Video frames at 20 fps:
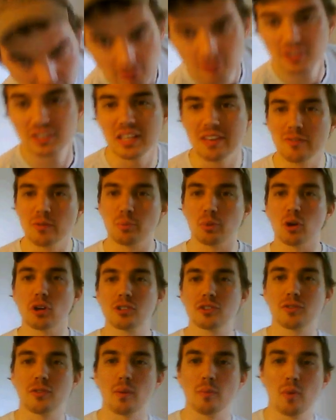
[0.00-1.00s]
Stephen
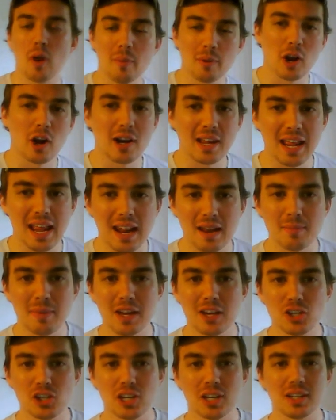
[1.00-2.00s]
Brooks from Rubber on the
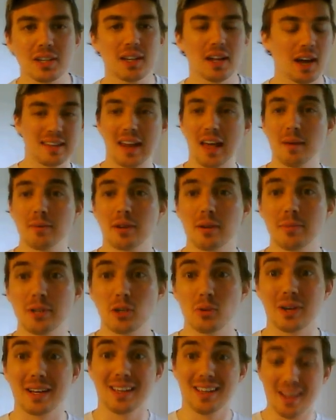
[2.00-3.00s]
Animation. Today I'm going to be
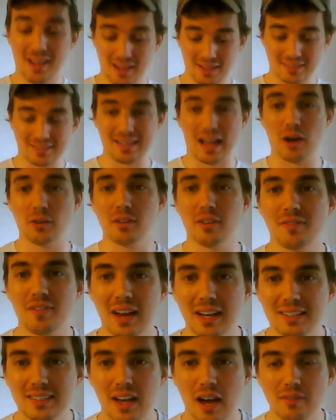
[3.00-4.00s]
doing sound
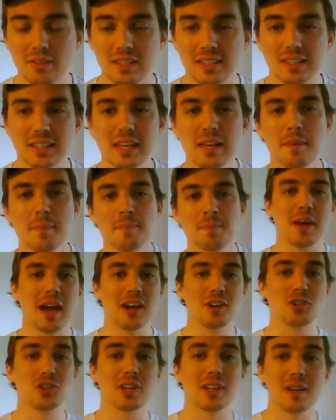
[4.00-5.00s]
effects, obviously.
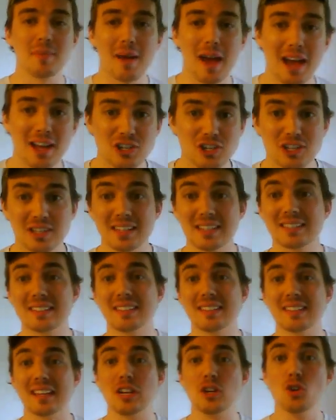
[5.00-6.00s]
As you can imagine, this
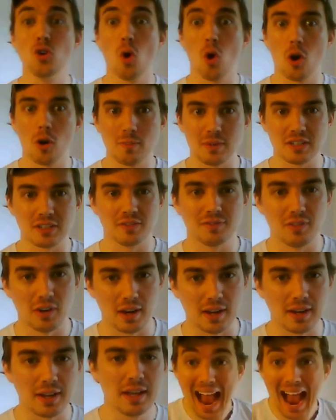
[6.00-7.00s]
is enormous fun.